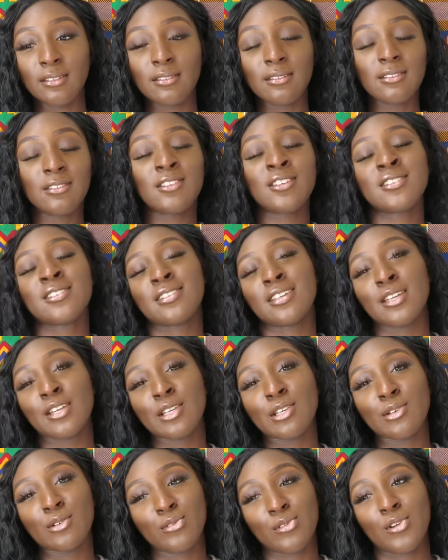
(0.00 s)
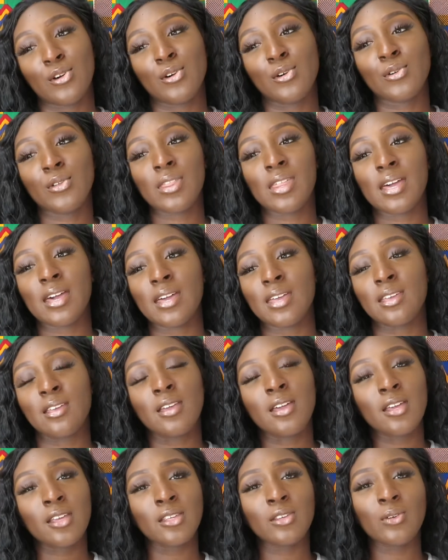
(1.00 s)
just letting you know that
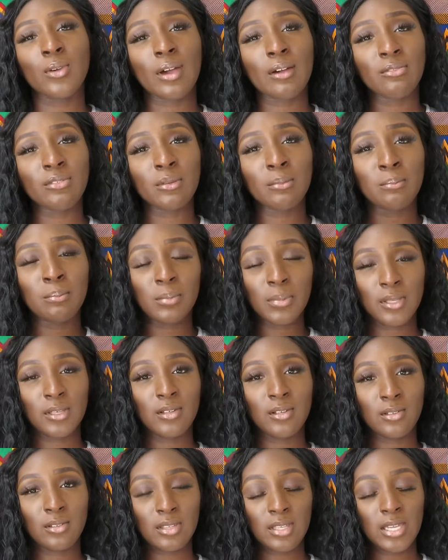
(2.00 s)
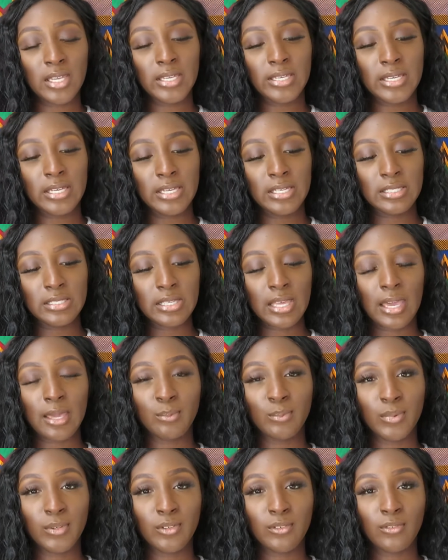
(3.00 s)
you have to build a
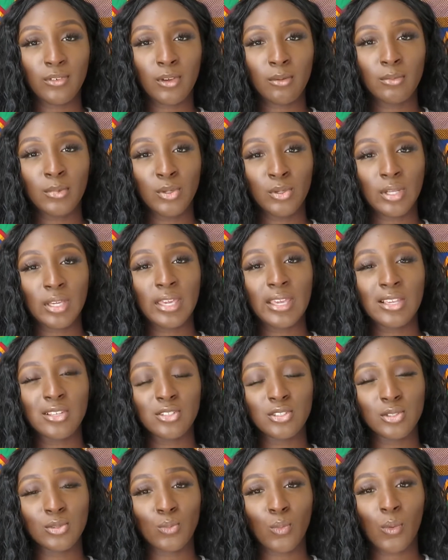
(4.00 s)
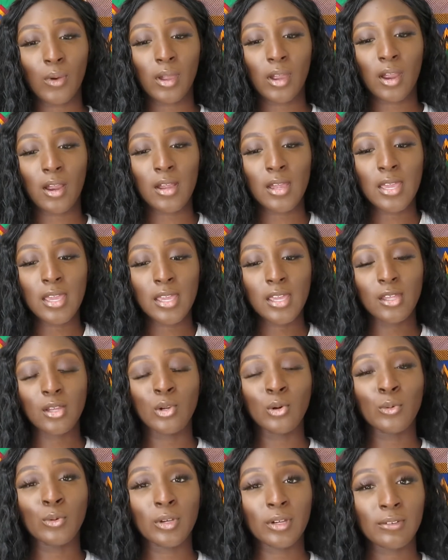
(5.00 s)
type of communication where
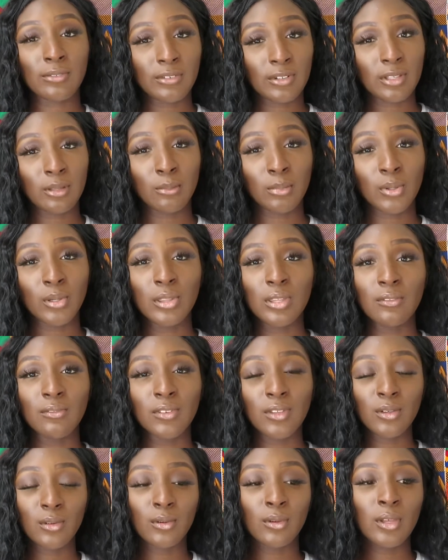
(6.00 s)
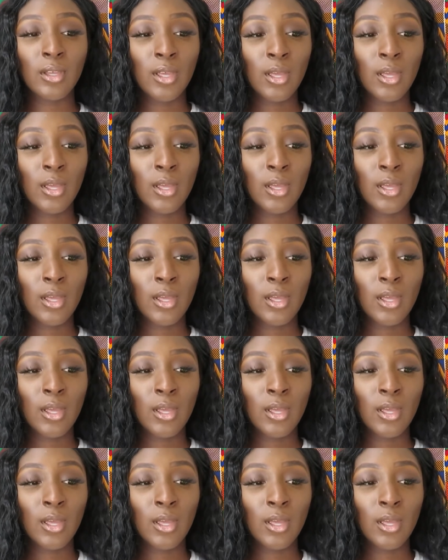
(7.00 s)
it'll work for the both of you,